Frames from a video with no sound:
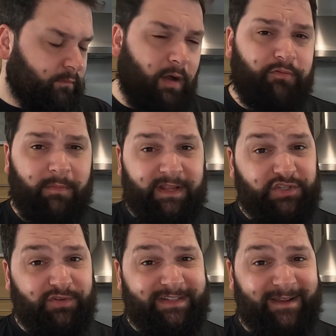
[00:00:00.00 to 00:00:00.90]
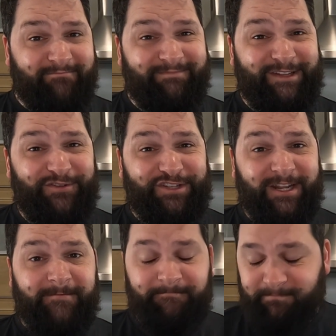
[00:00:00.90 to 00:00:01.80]
I'll probably enjoy some
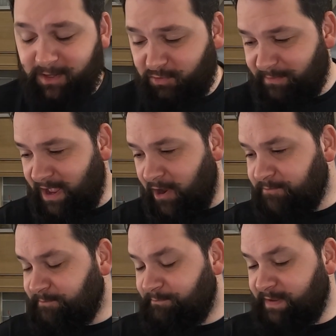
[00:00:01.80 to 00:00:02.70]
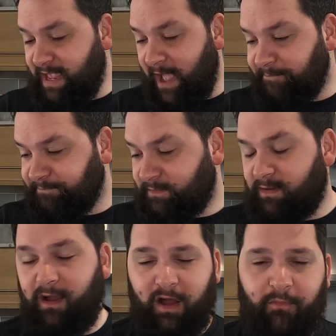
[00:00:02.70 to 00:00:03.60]
socially and on my own. But yeah,
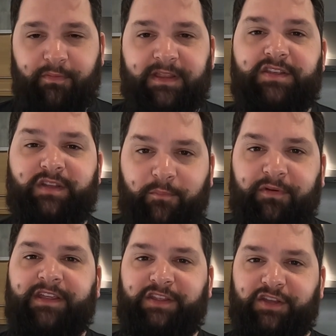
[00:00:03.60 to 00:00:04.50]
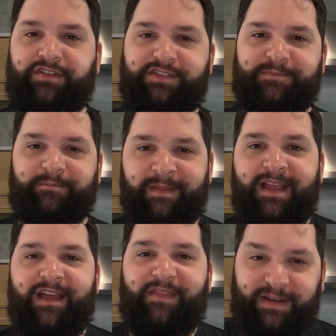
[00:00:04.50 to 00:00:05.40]
I'll bring you the good ones.
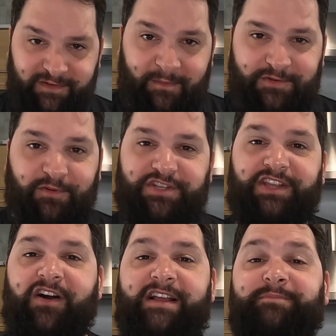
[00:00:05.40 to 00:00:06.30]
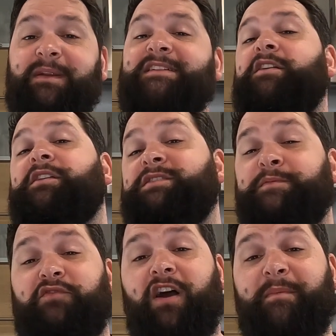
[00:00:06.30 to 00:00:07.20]
Thanks very much for watching, guys. Please like and
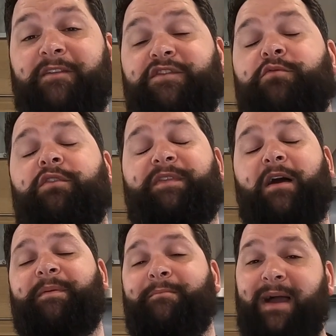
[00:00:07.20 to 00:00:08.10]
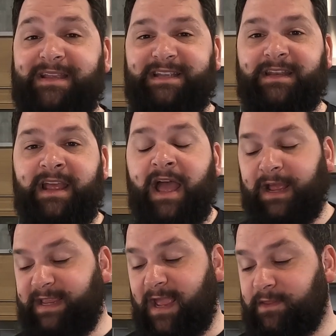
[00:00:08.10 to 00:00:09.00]
subscribe if you would. That'd be amazing.
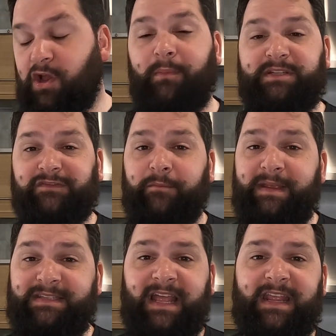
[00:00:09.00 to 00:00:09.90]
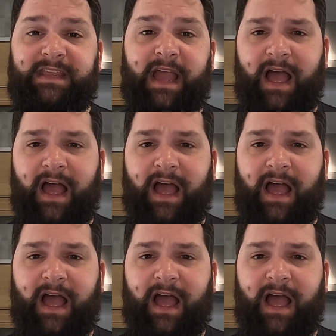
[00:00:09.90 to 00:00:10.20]
And get in the comments if I missed any.